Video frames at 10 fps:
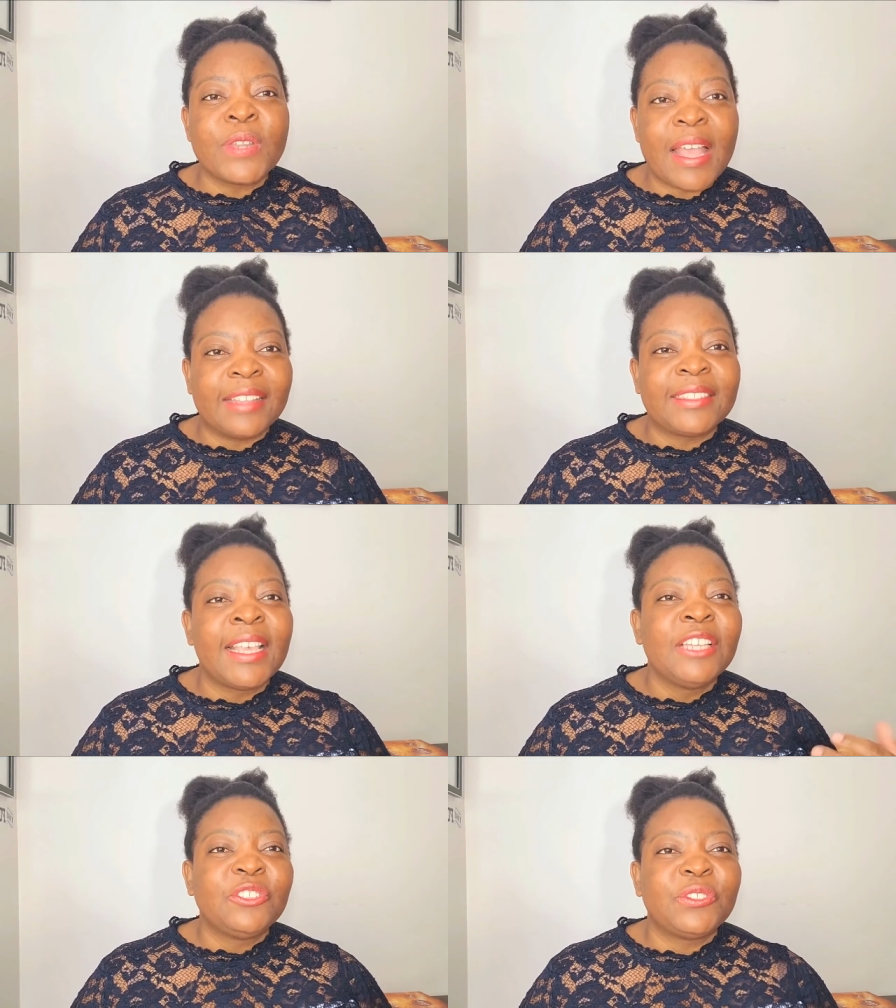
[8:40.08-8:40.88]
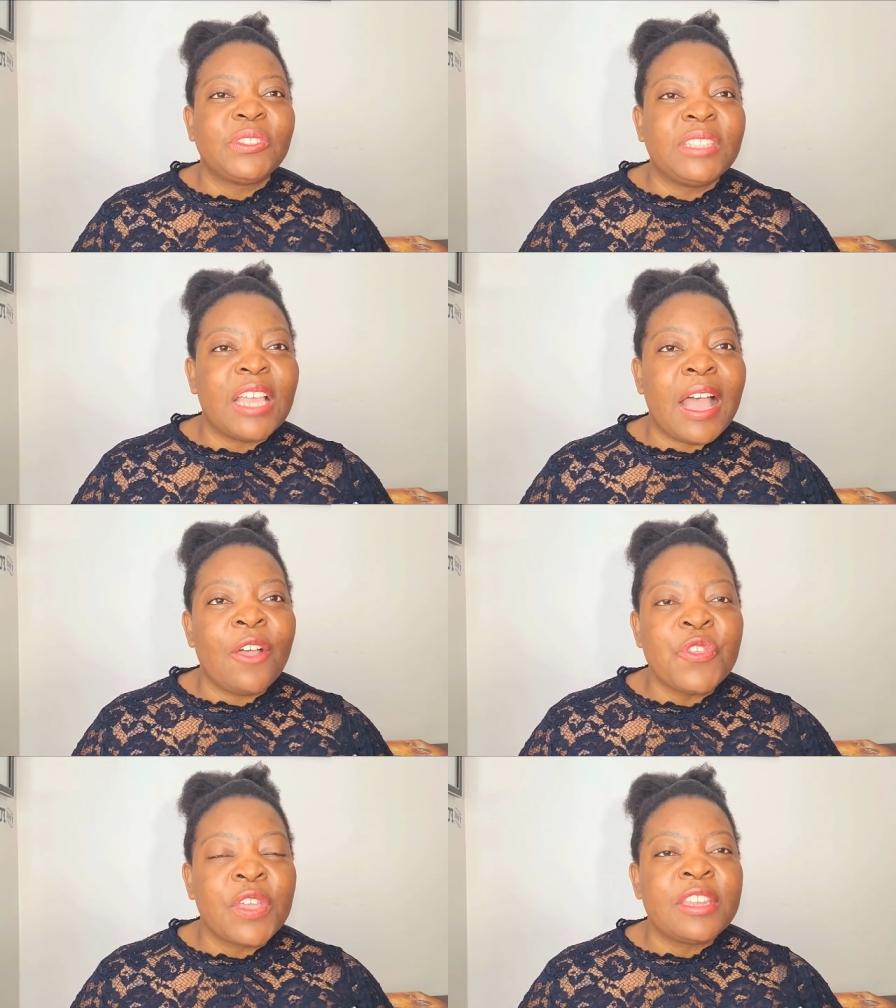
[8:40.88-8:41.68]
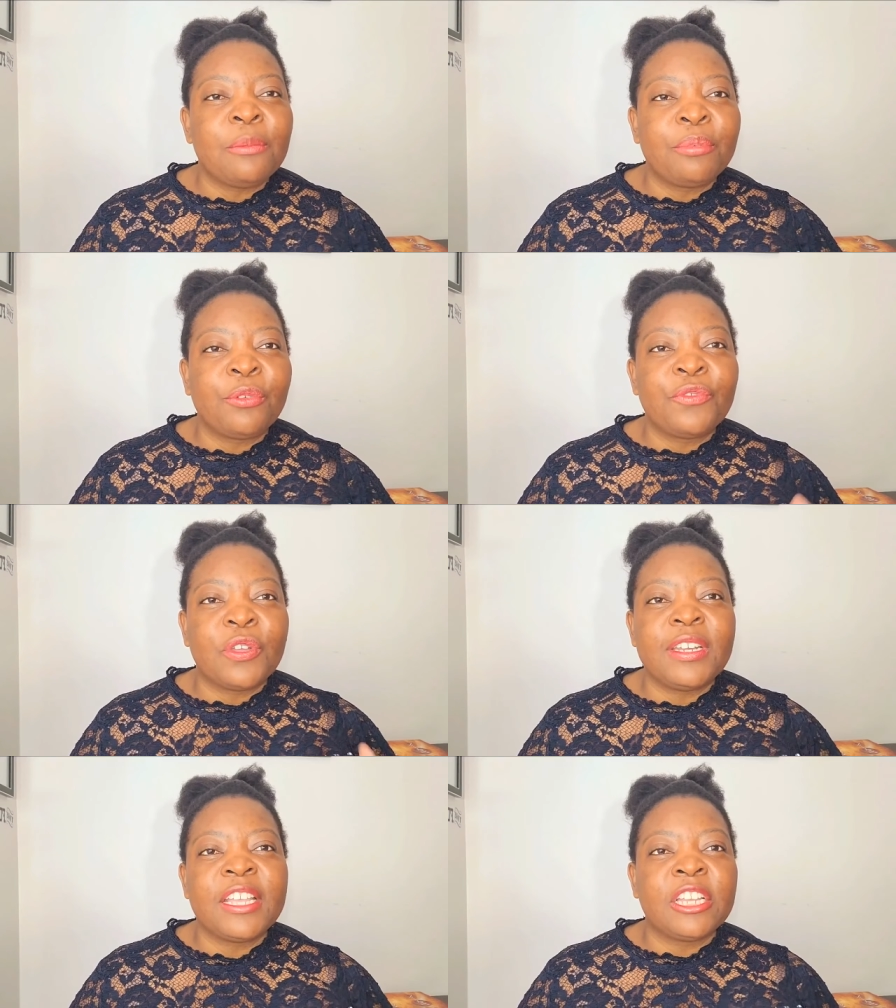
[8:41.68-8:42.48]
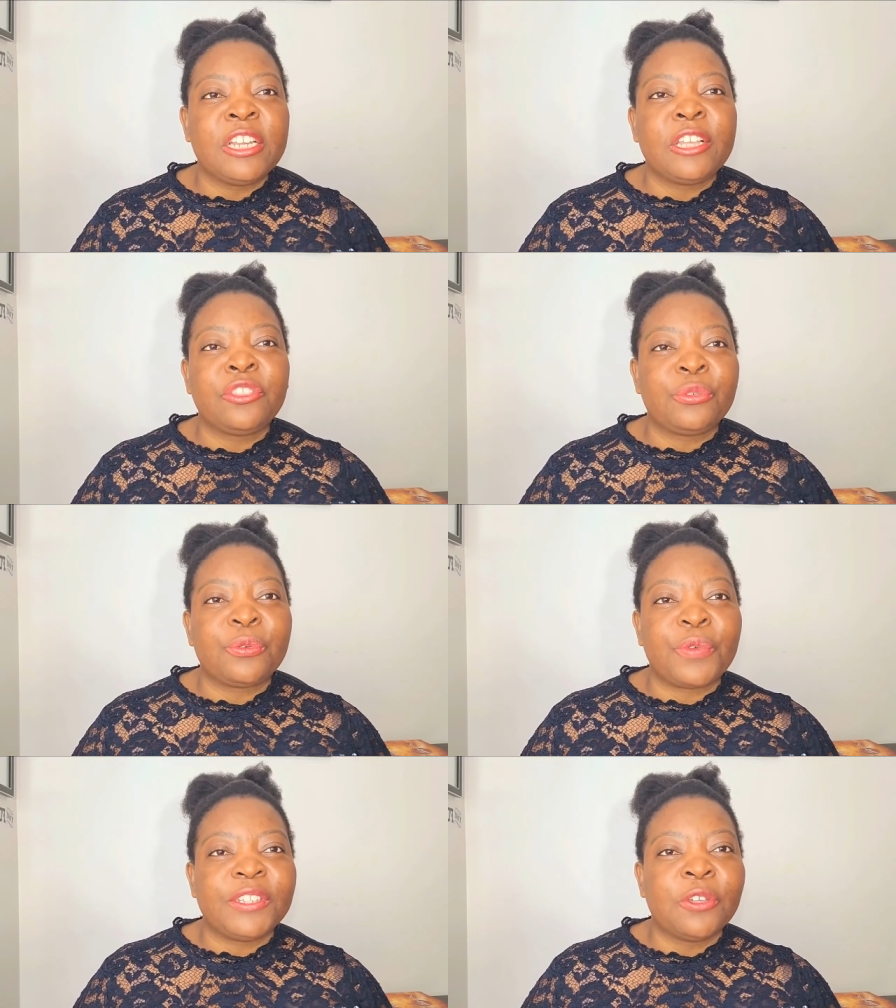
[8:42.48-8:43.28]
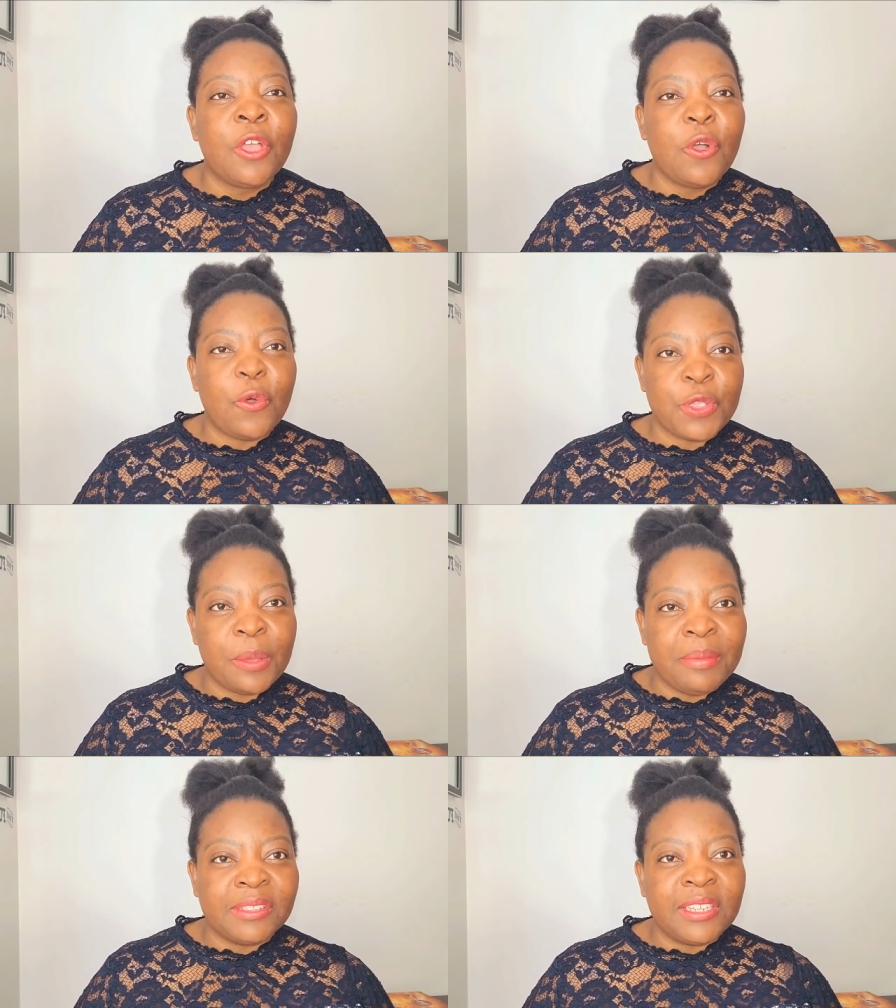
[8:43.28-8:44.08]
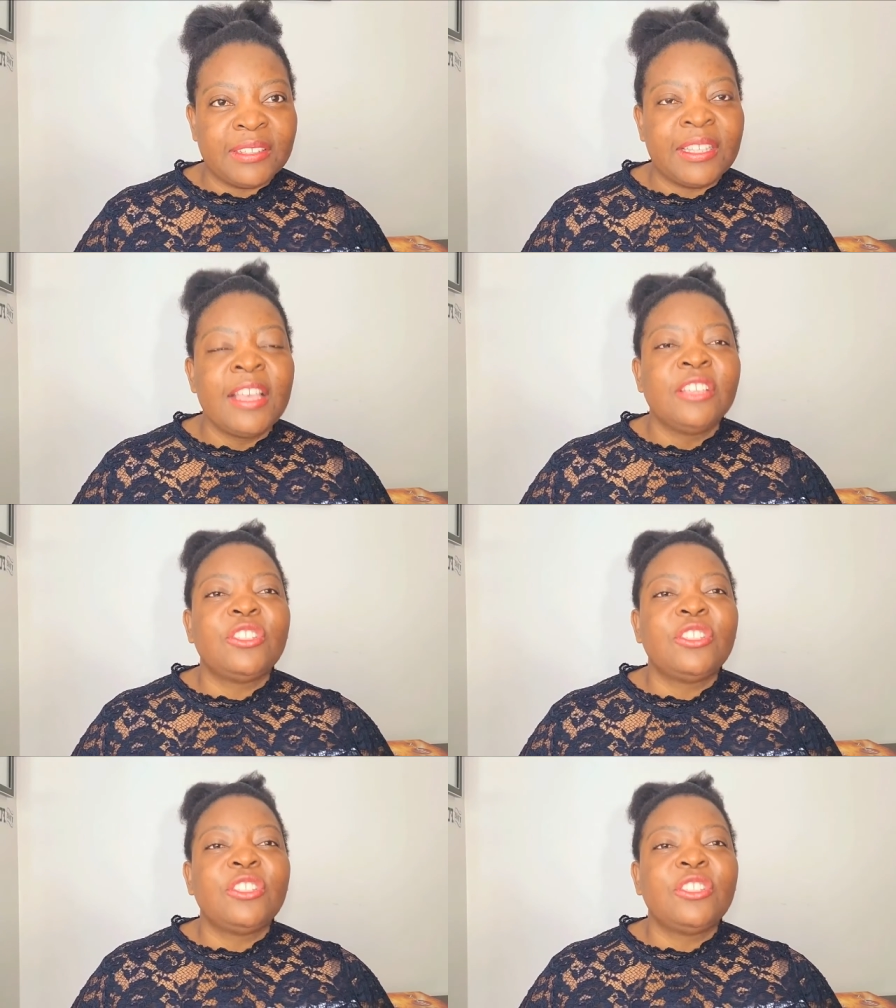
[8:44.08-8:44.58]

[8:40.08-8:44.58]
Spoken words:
own ads to see how you can improve your link click-through rate on your business.